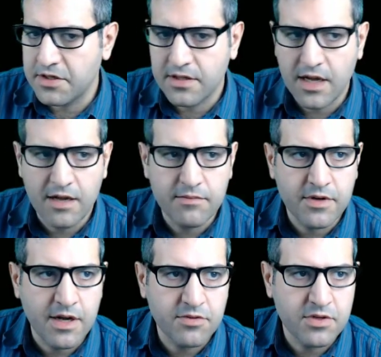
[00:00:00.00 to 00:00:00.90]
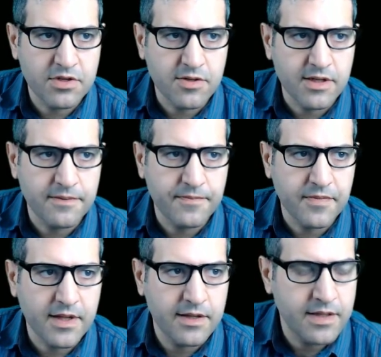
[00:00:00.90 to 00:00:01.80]
time, router 3
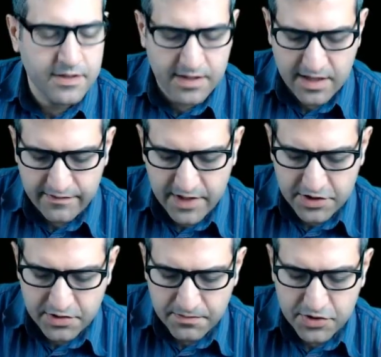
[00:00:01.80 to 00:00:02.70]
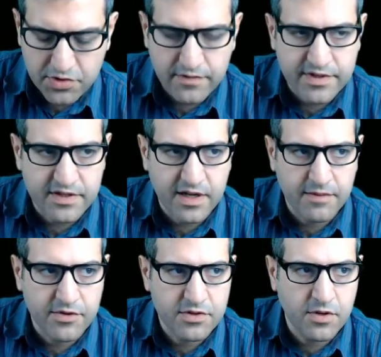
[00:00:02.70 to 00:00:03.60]
doesn't have DHCP servers
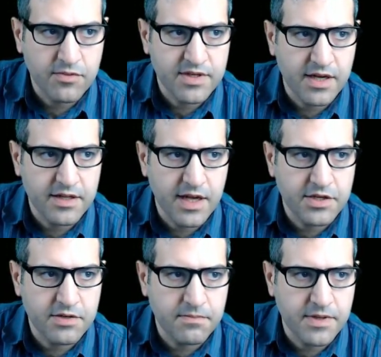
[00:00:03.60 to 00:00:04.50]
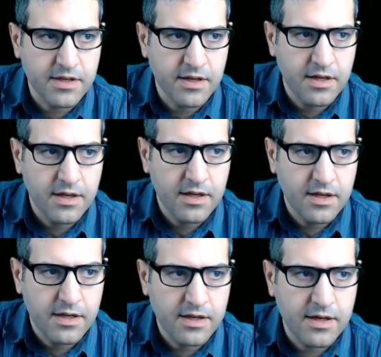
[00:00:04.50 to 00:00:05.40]
enabled. So we say DHCP
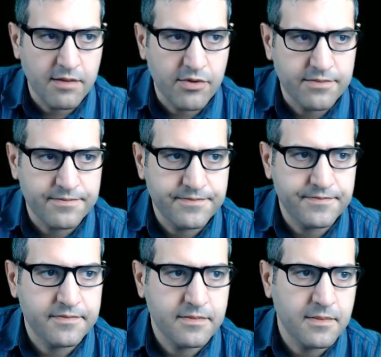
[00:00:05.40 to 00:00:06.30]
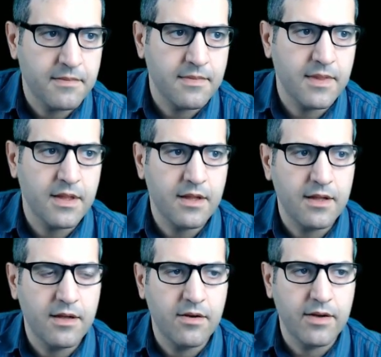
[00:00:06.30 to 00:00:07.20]
enable,
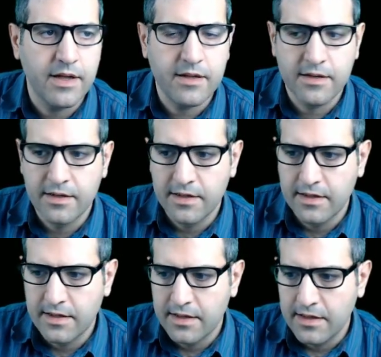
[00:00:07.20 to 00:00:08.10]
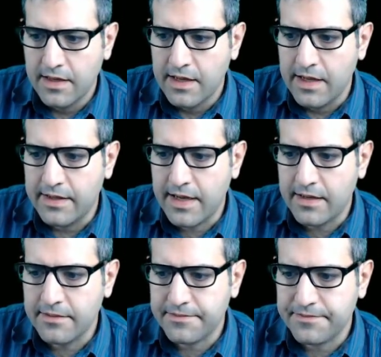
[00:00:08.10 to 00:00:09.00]
okay? And
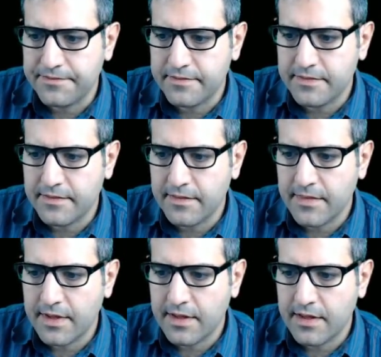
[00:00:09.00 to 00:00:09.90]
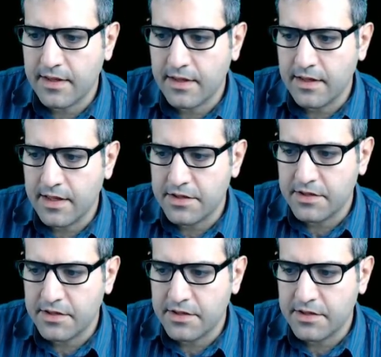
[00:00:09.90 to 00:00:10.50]
then that's